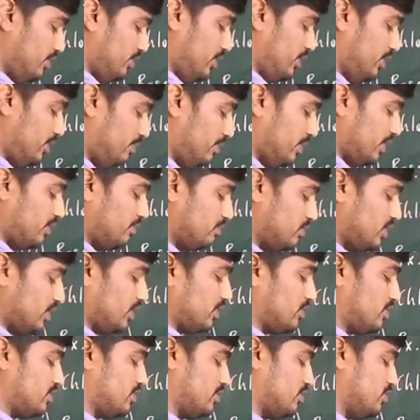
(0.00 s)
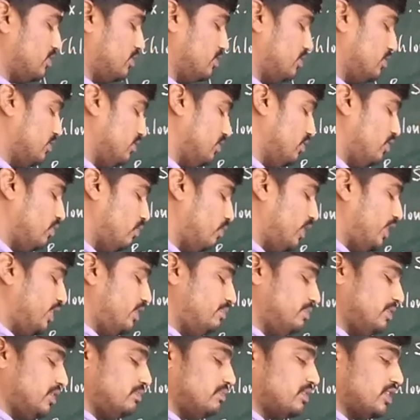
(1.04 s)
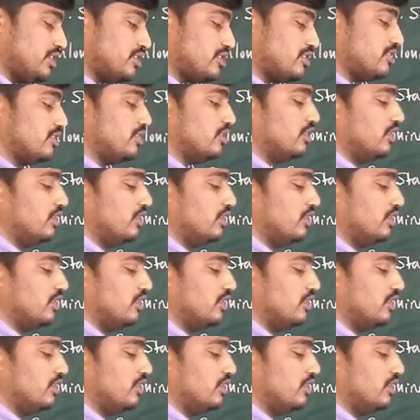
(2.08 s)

it becomes 6. Why it becomes 6?